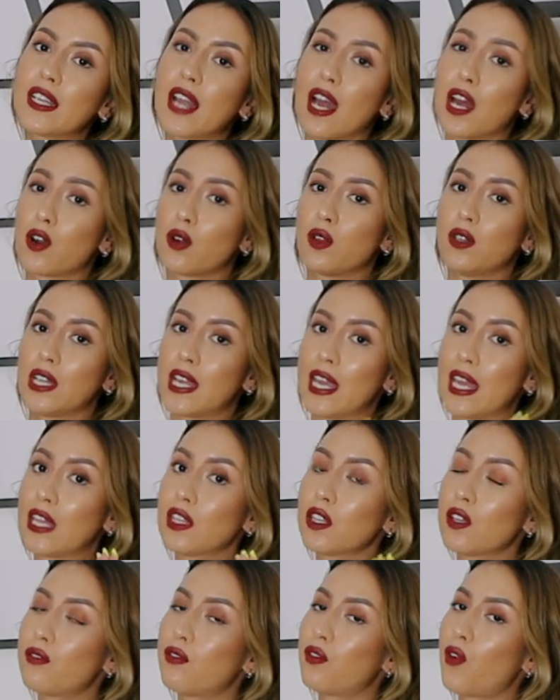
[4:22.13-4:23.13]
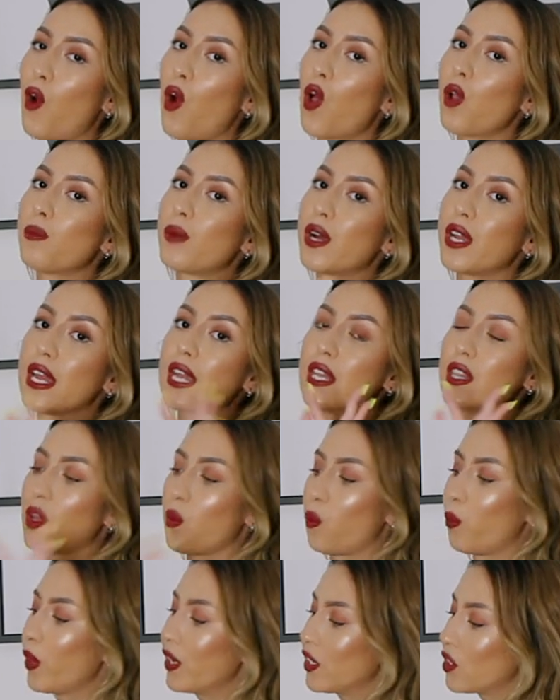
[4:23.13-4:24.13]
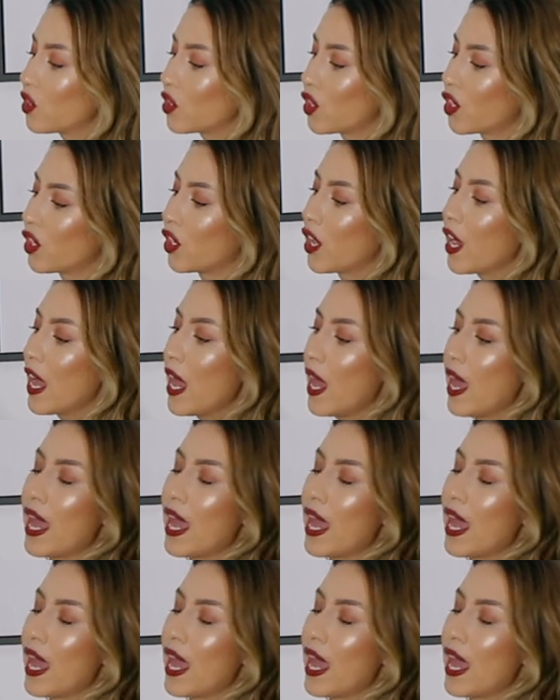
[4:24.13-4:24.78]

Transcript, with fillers: not only in the fall, but in the winter,